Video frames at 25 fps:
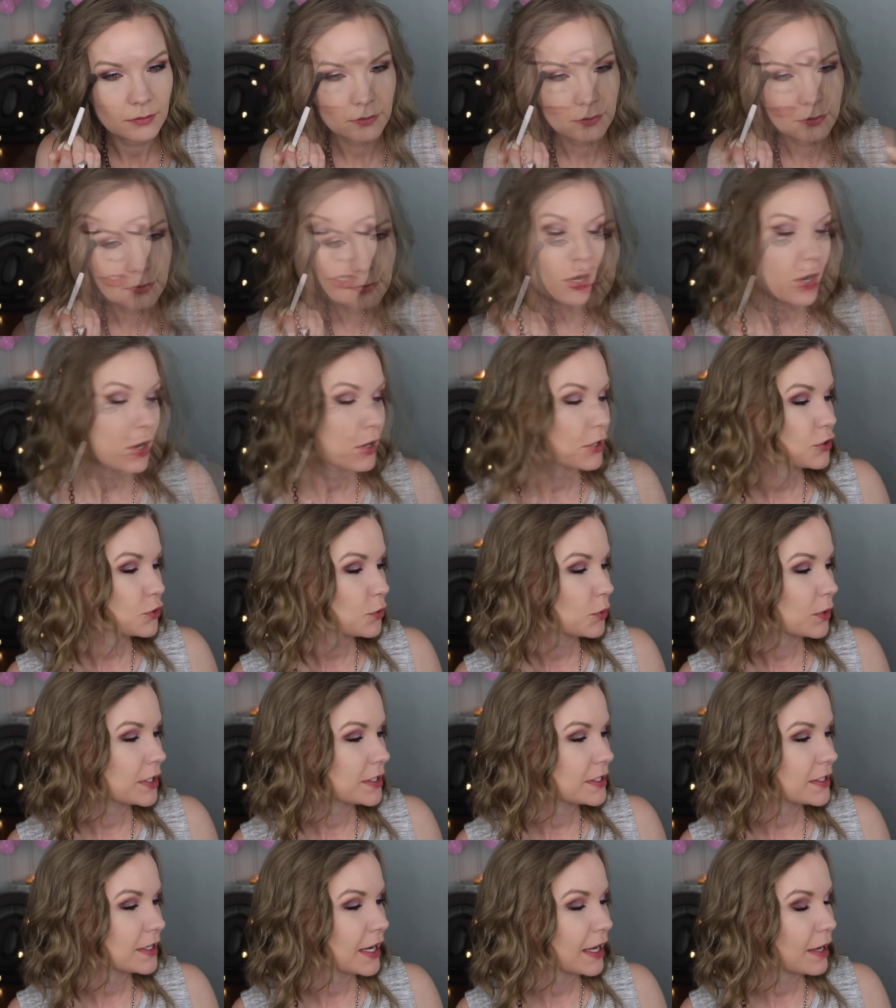For
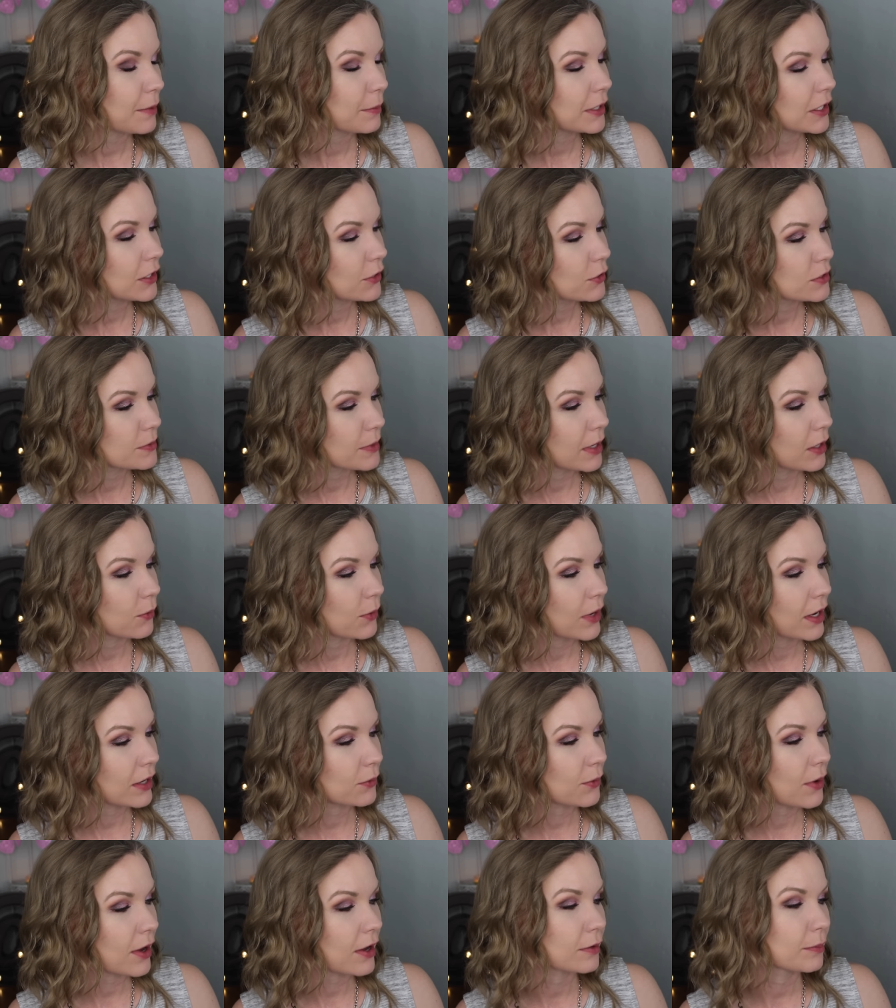contouring today, I'm going to use my
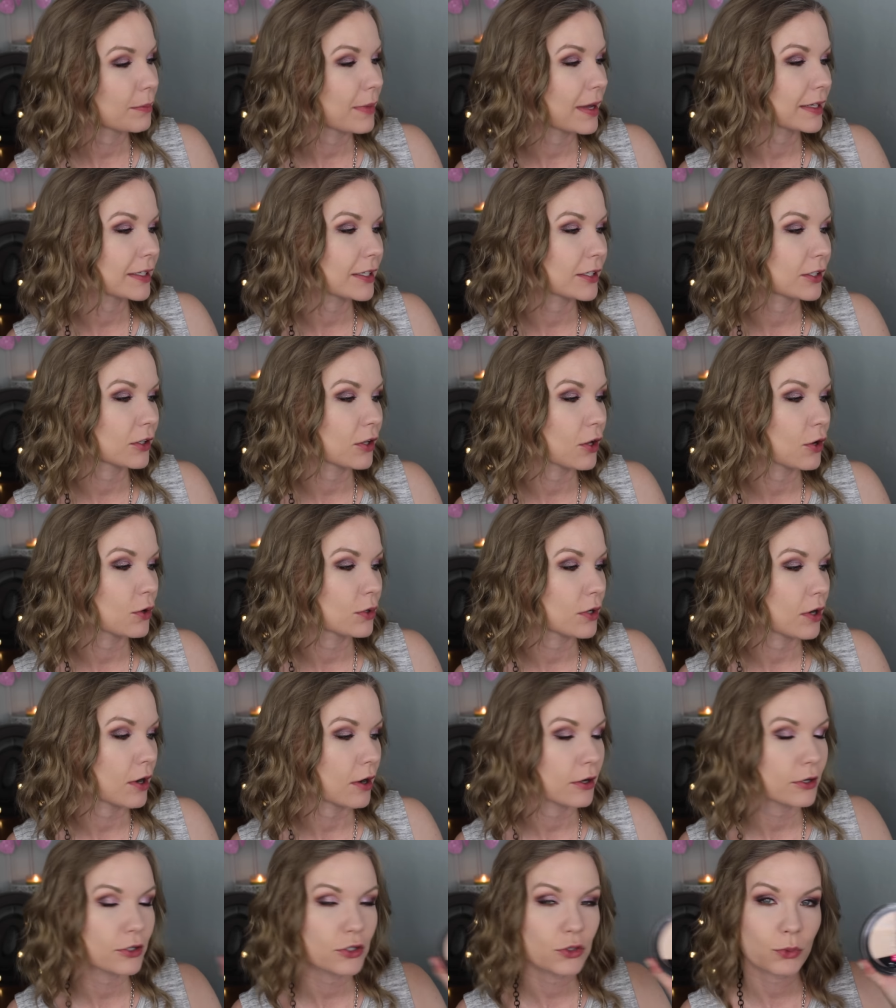Wet n Wild Megaglo
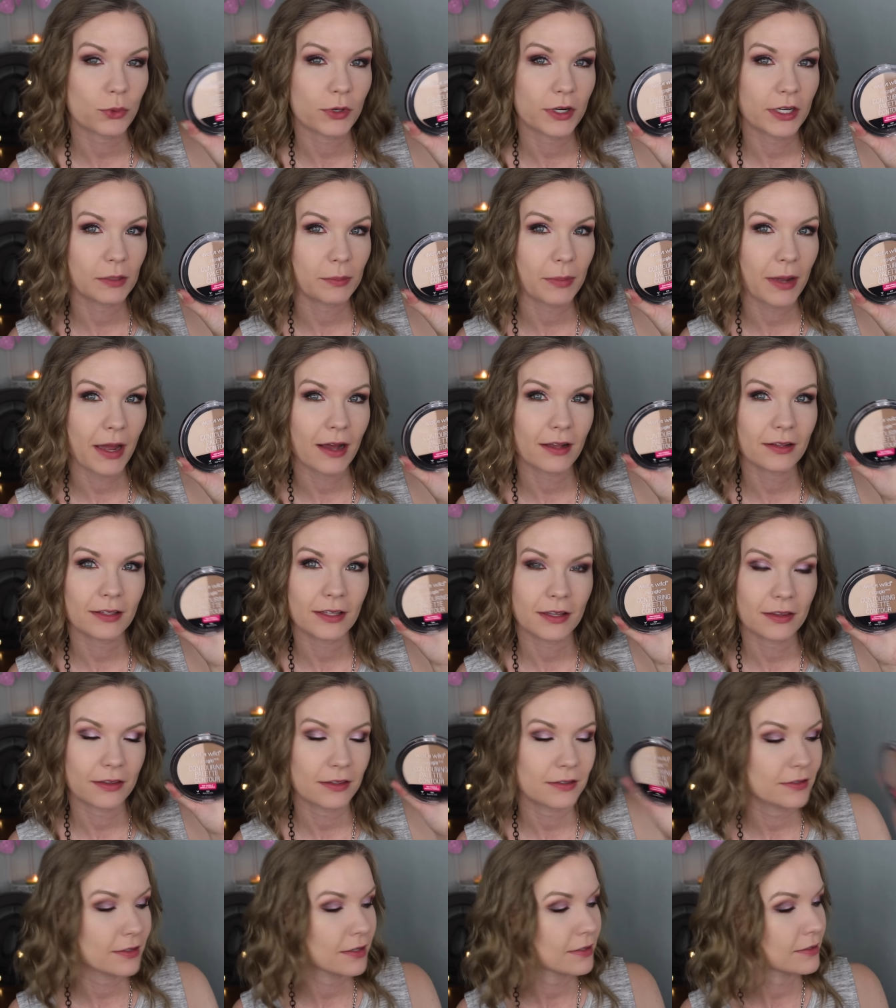Contouring
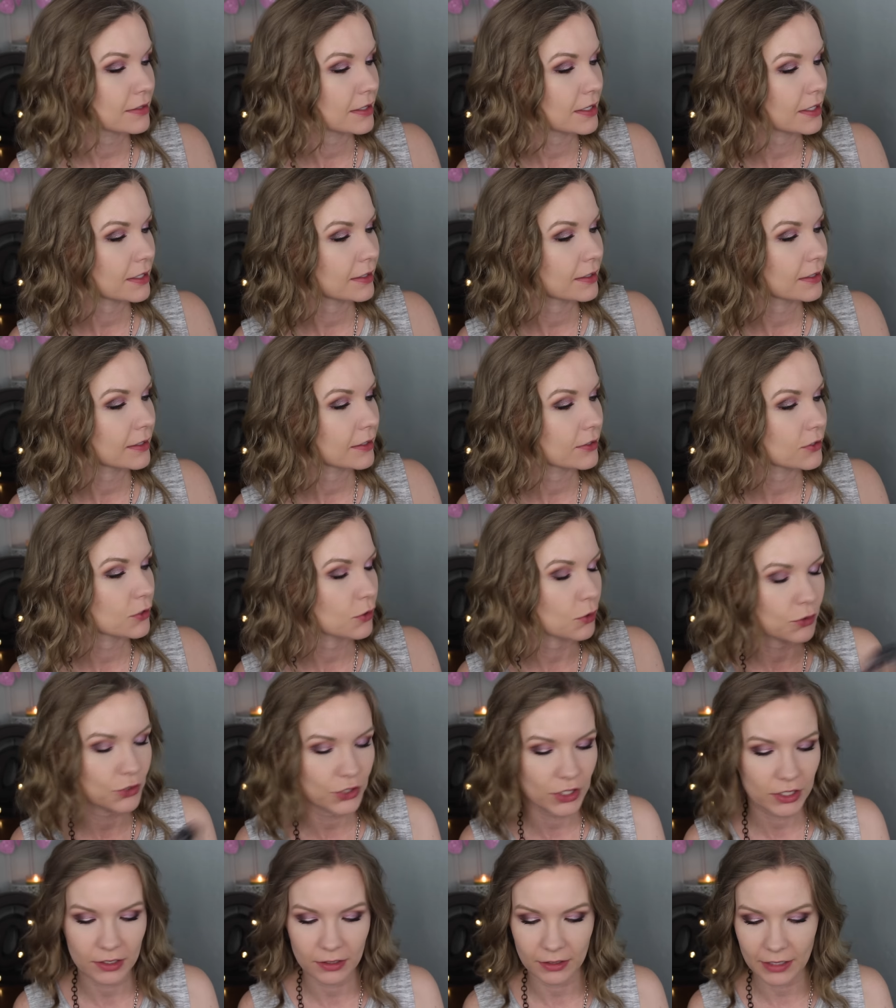Palette. This is in
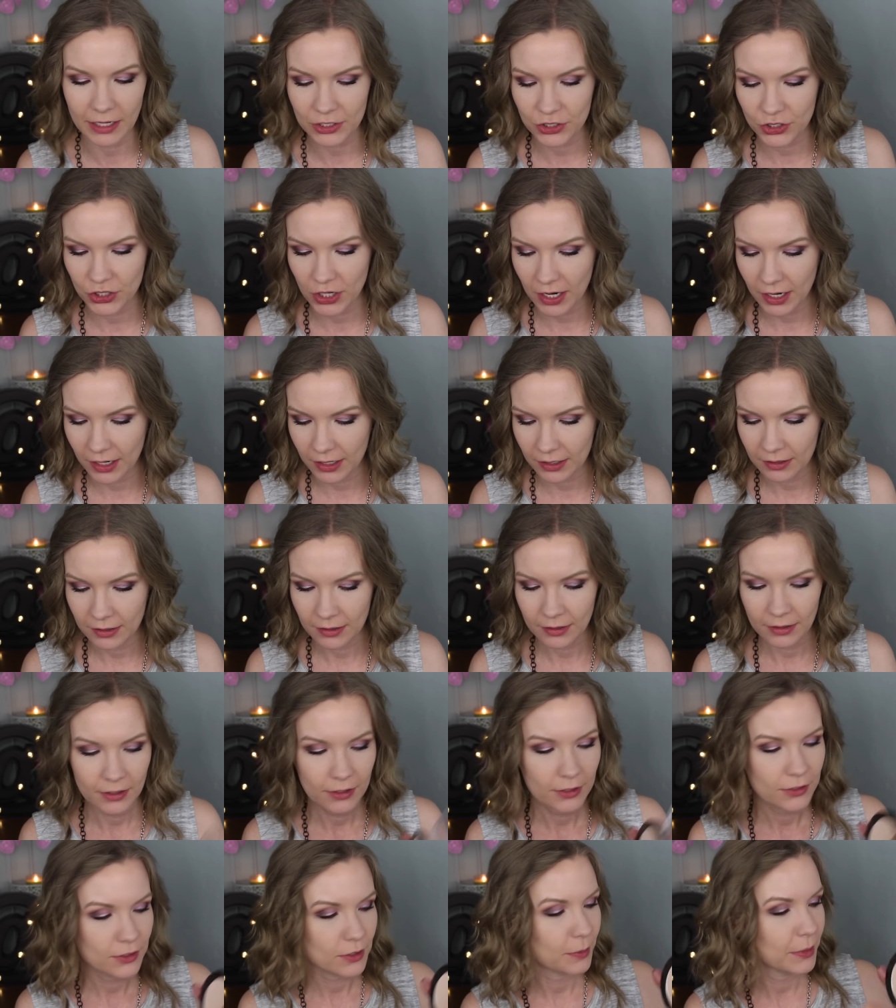Dolce de Leche.
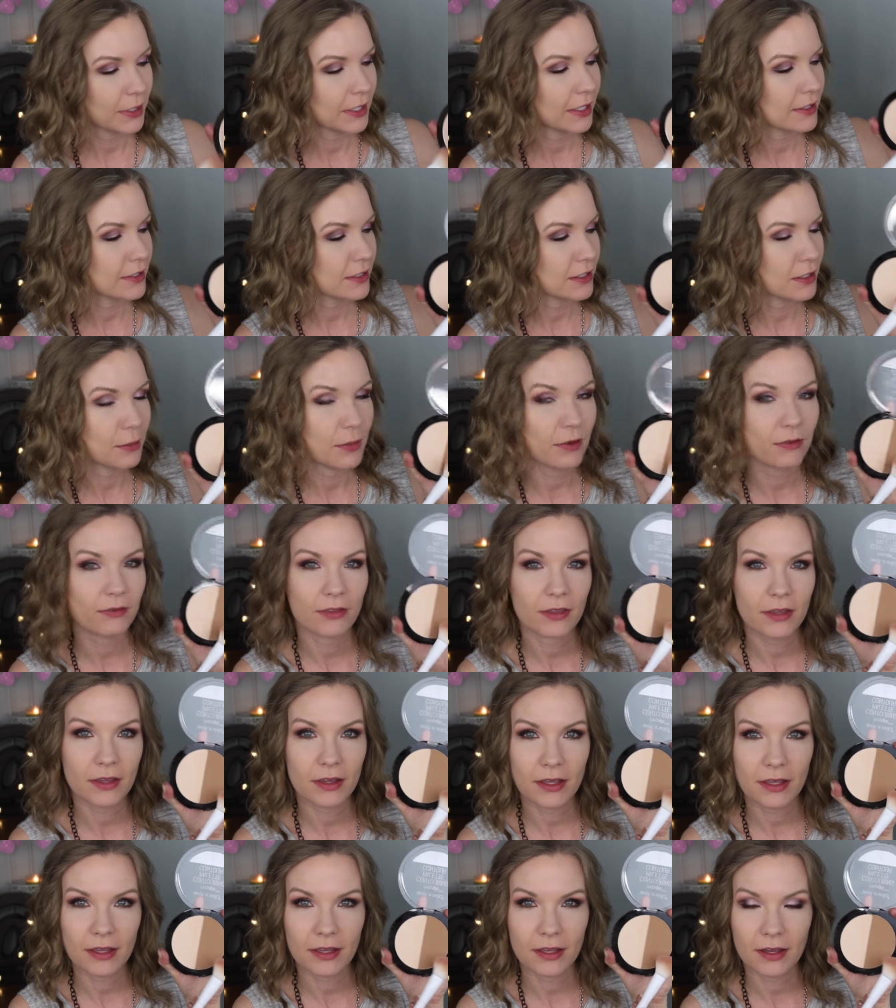So I'm going to get some of
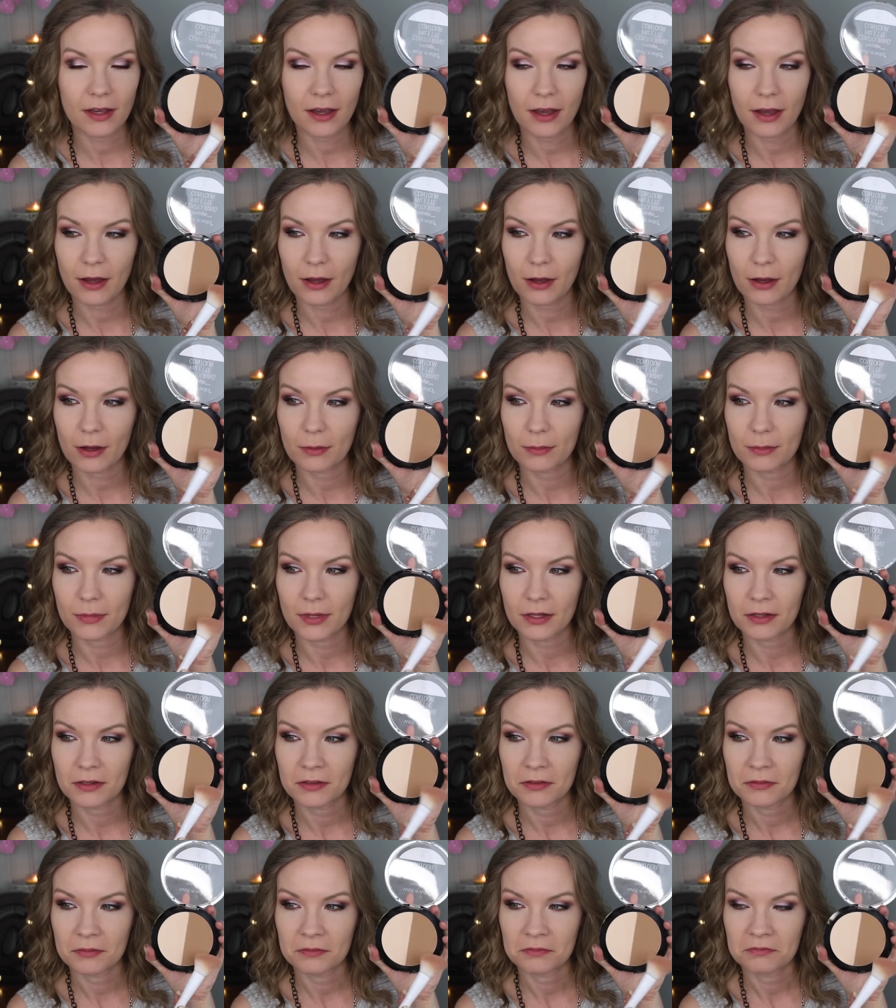the
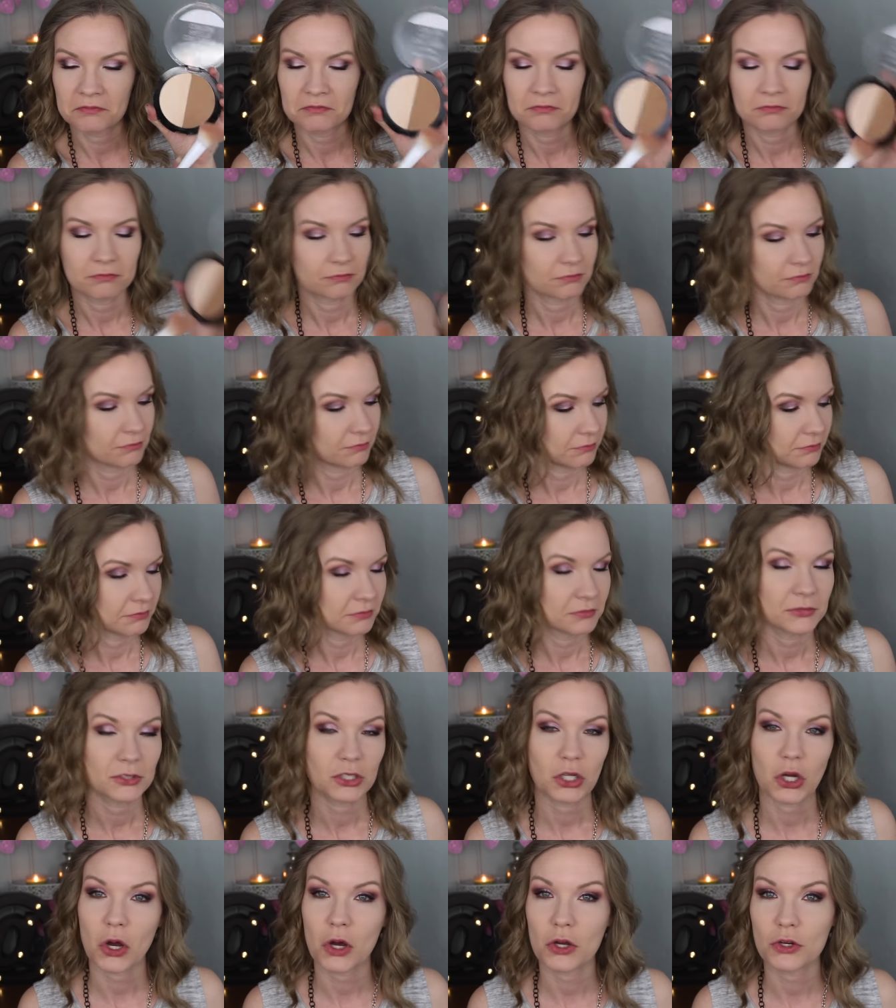um,
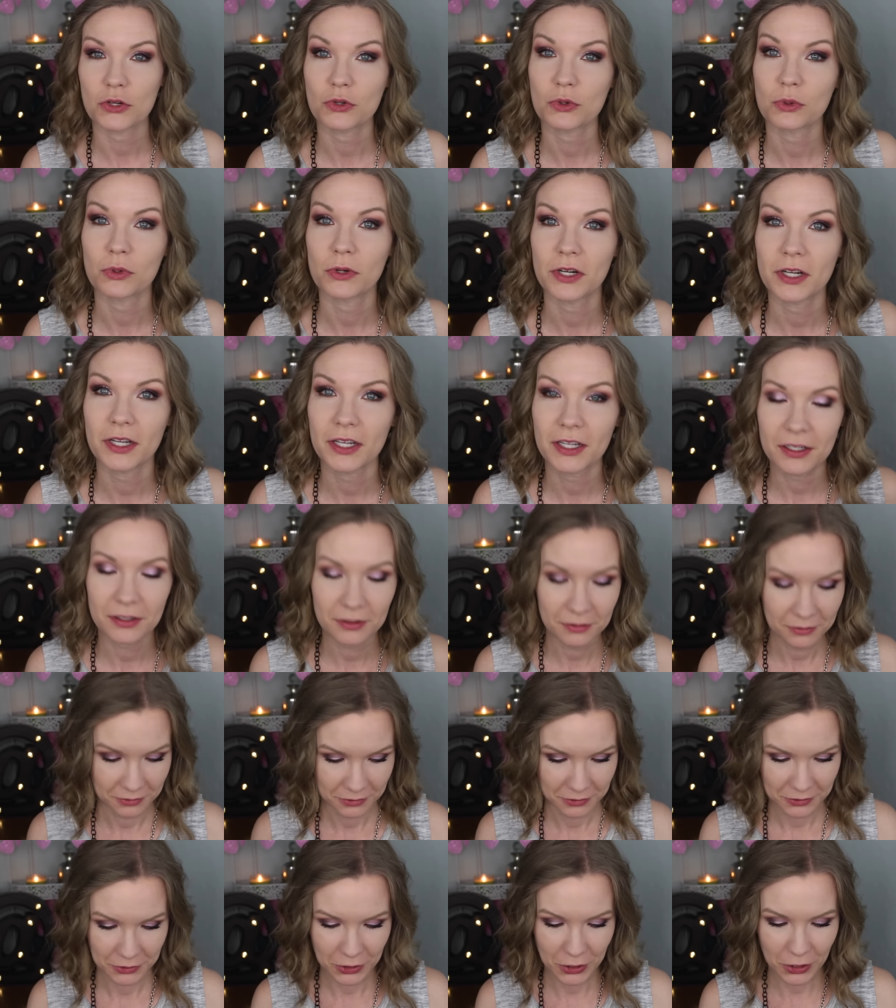contouring
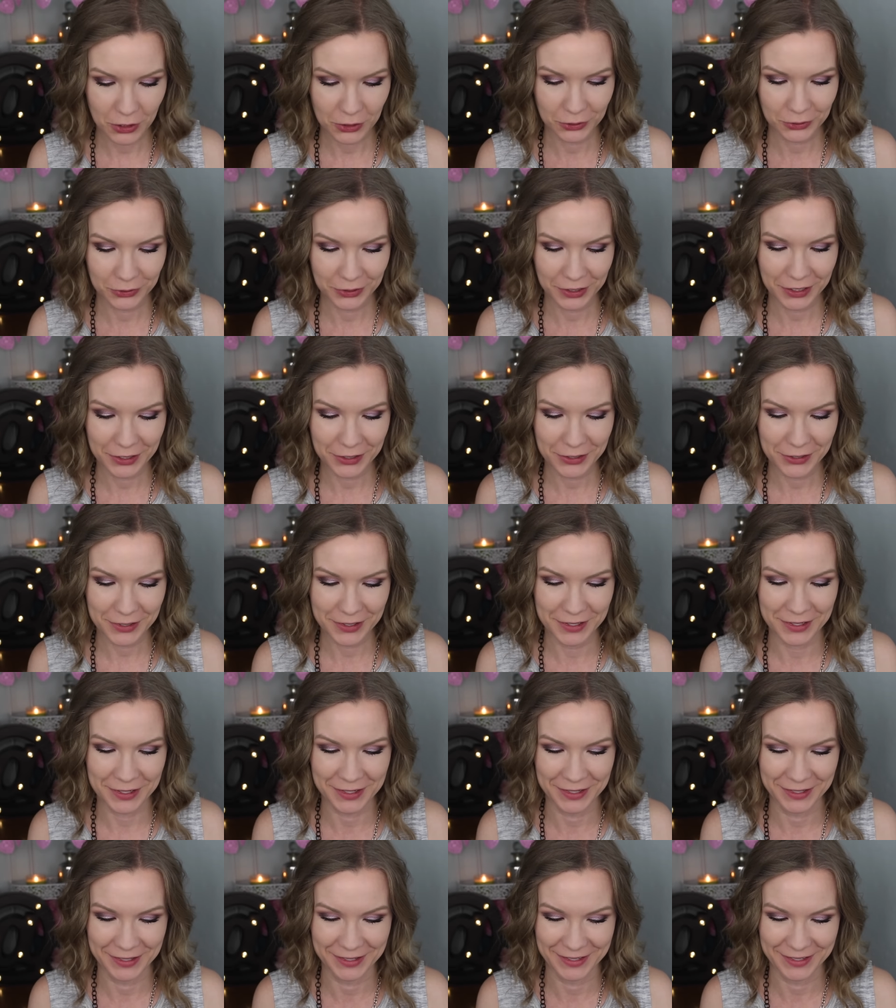color here